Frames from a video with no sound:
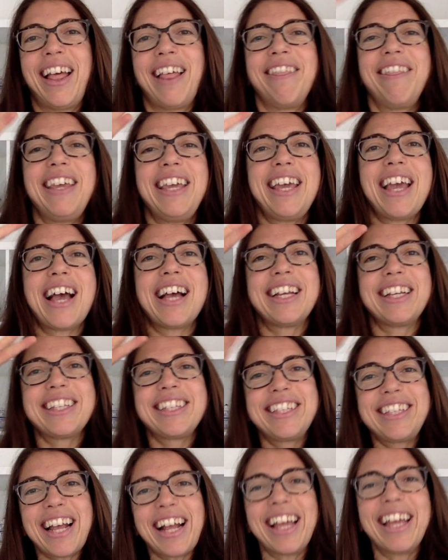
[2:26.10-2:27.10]
The
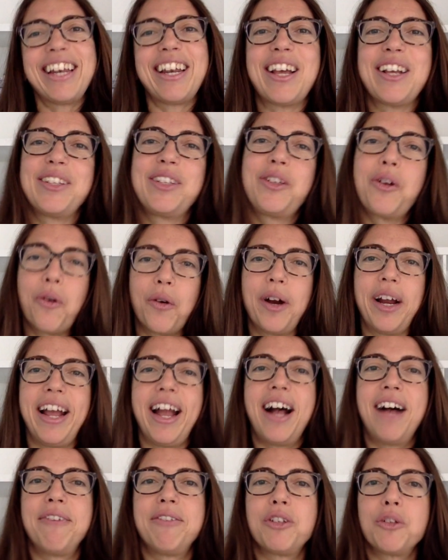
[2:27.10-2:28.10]
second
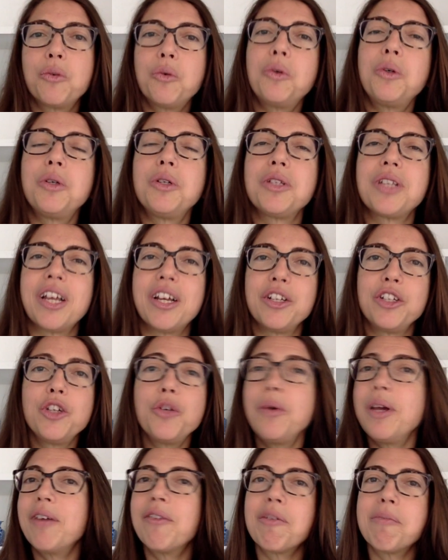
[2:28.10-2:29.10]
story of schools
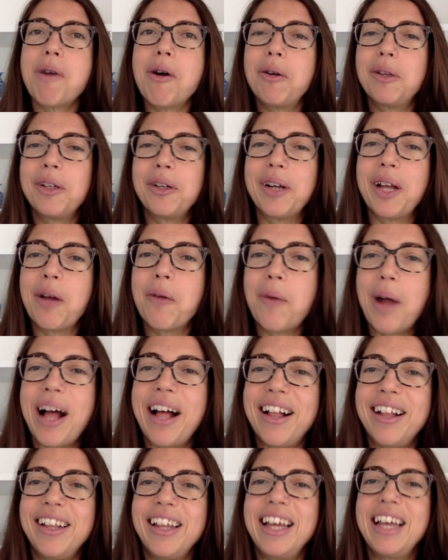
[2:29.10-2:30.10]
doing remote learning
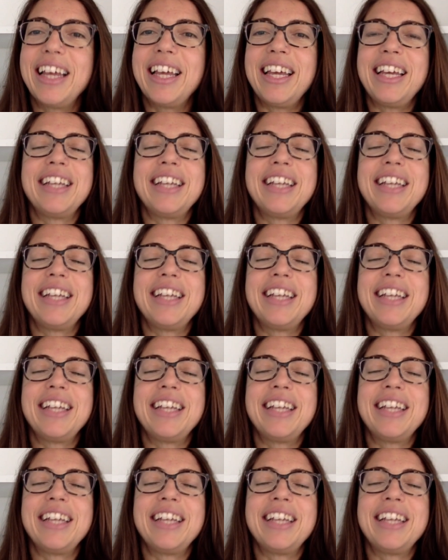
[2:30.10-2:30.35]
well